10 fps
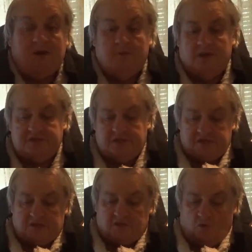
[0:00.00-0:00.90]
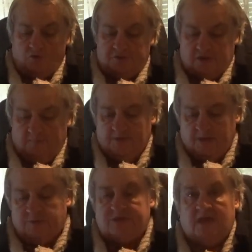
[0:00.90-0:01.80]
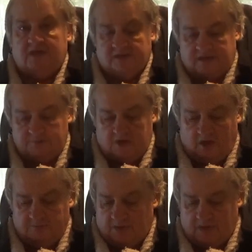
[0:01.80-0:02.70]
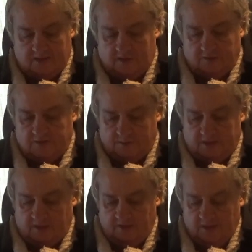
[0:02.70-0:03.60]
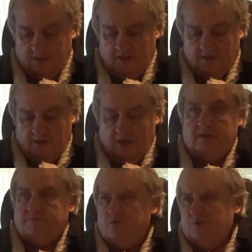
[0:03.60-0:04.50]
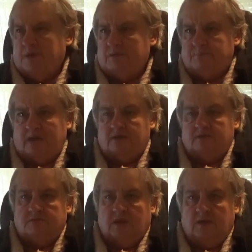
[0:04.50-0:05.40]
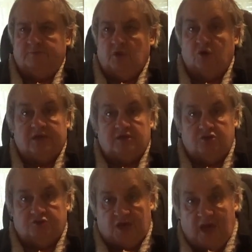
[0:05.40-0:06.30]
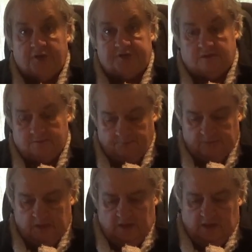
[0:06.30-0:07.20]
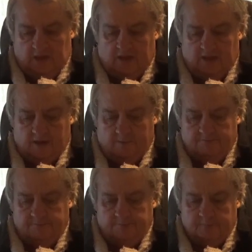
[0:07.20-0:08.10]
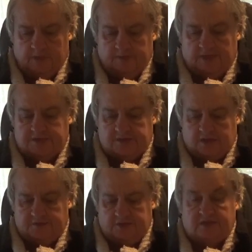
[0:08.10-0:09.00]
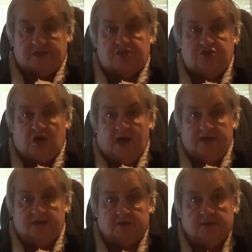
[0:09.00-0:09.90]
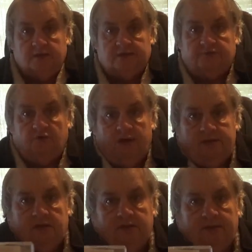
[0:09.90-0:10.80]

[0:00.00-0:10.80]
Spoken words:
of my sister's horse that was taken some time back, a long time ago. Could have been back in early 2000. I think that's Jane. Is that right?